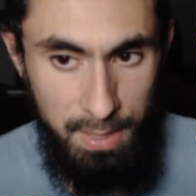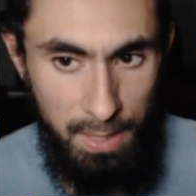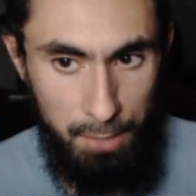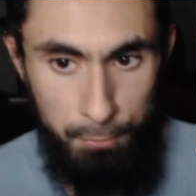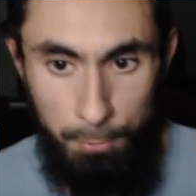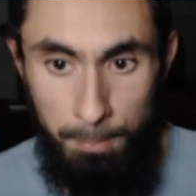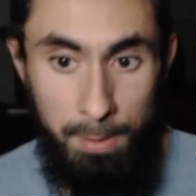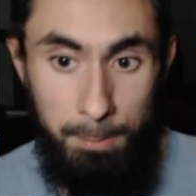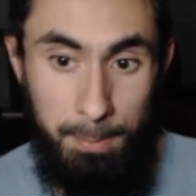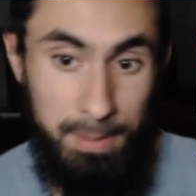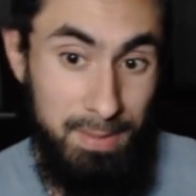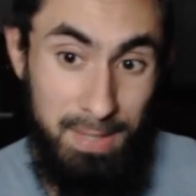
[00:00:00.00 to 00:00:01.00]
Alpha Bear,
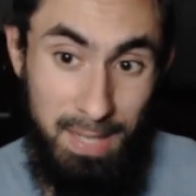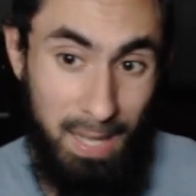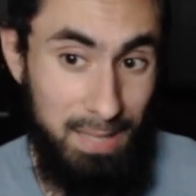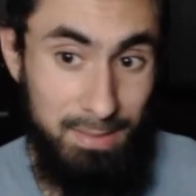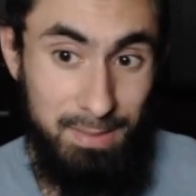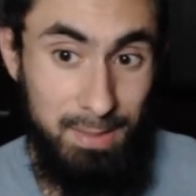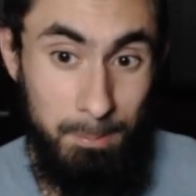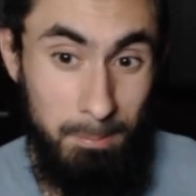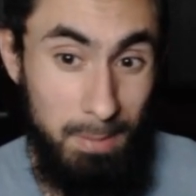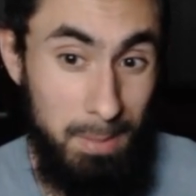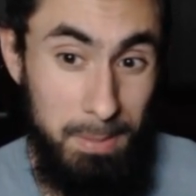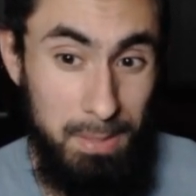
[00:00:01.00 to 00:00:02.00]
but I think
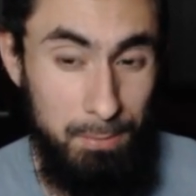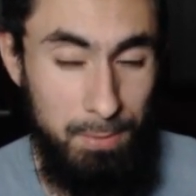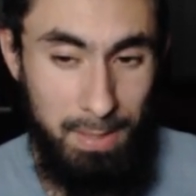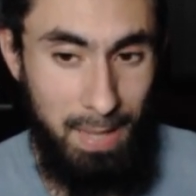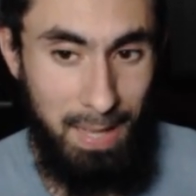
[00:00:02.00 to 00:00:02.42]
maybe even